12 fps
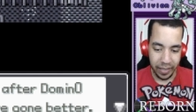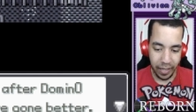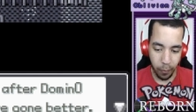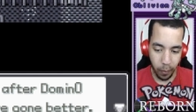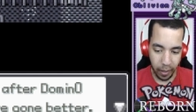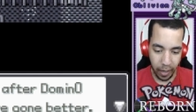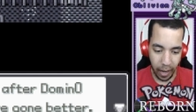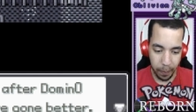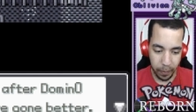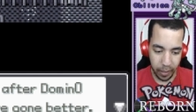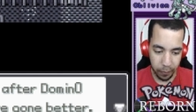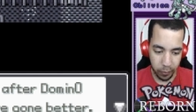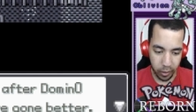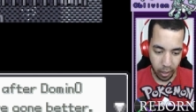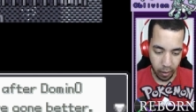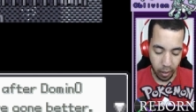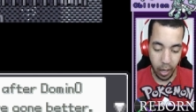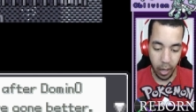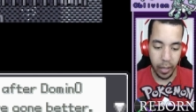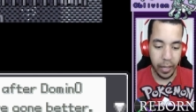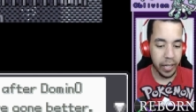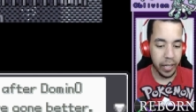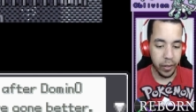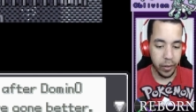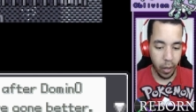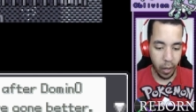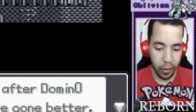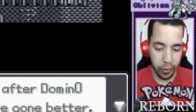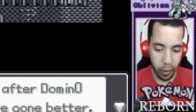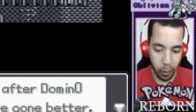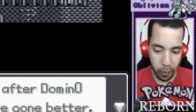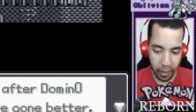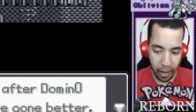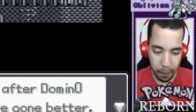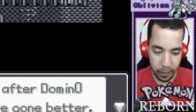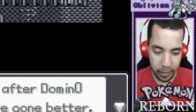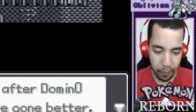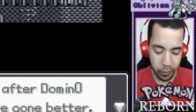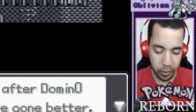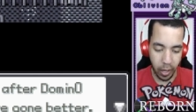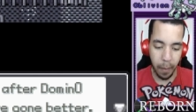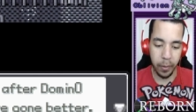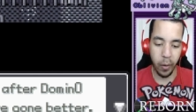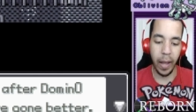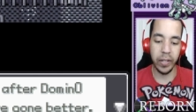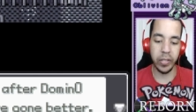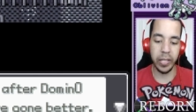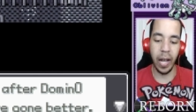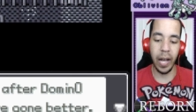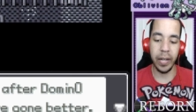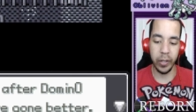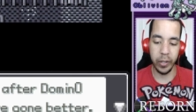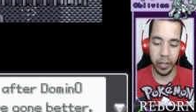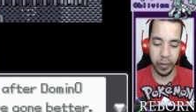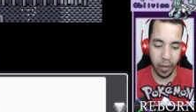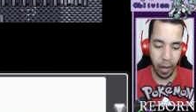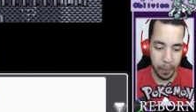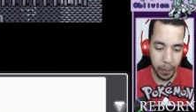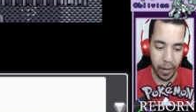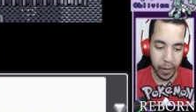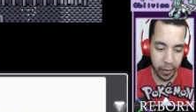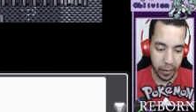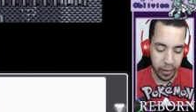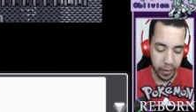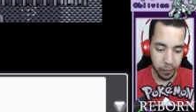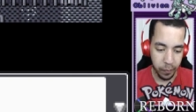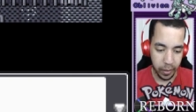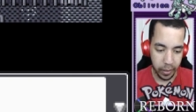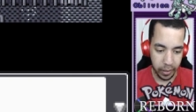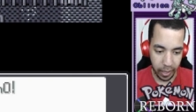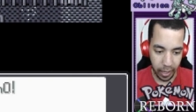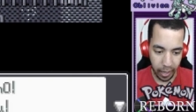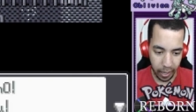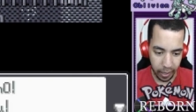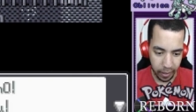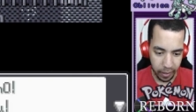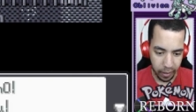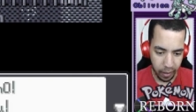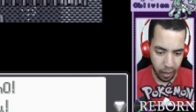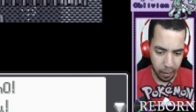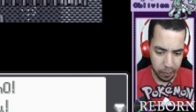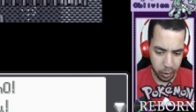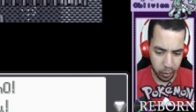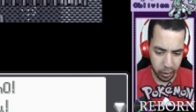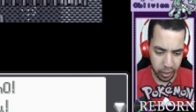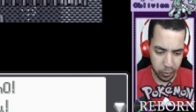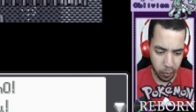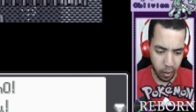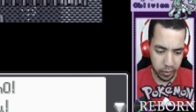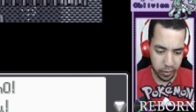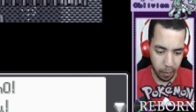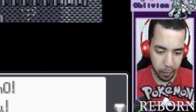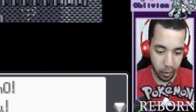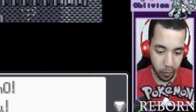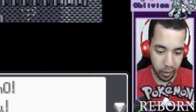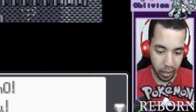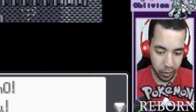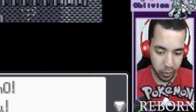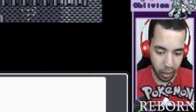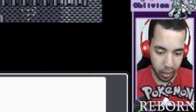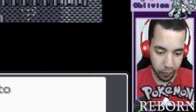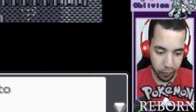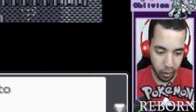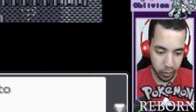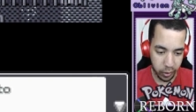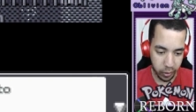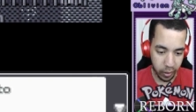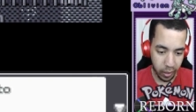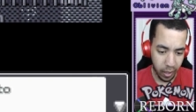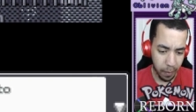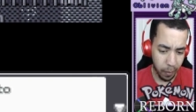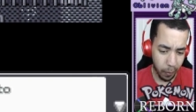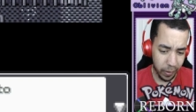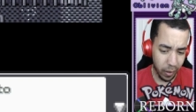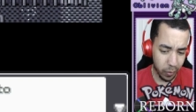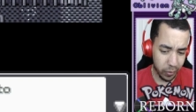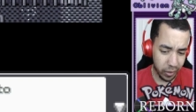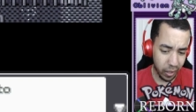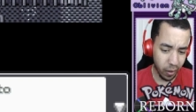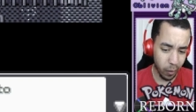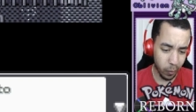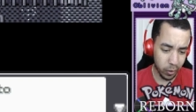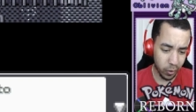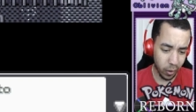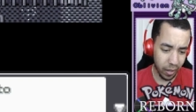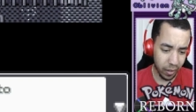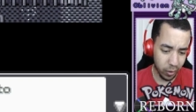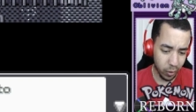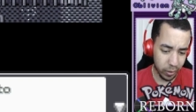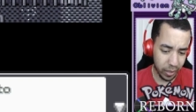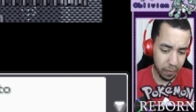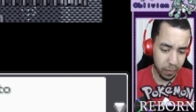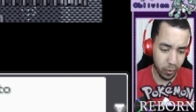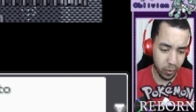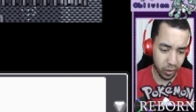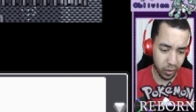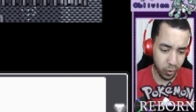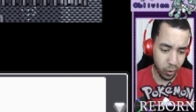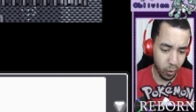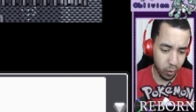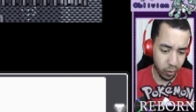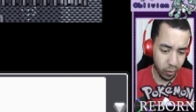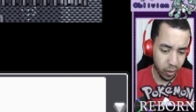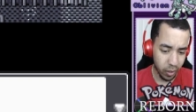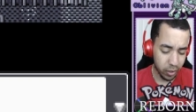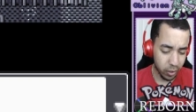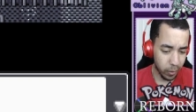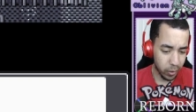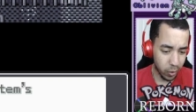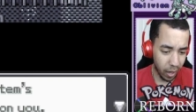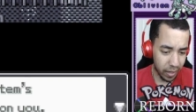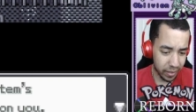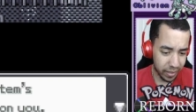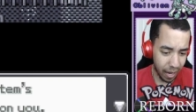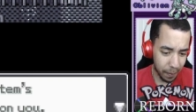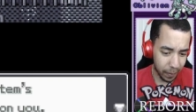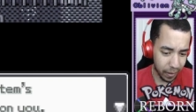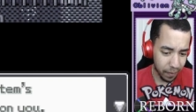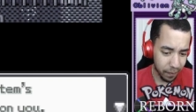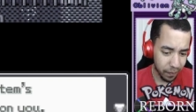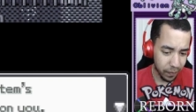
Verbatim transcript: Even what happened after Do uh, th though what happened after Domino actually got here could have gone better. Yeah. Um, don't get us wrong, Domino. We're not trying to fault you, but we know Zero would try to use Hypno to control you, so we tried to stop it.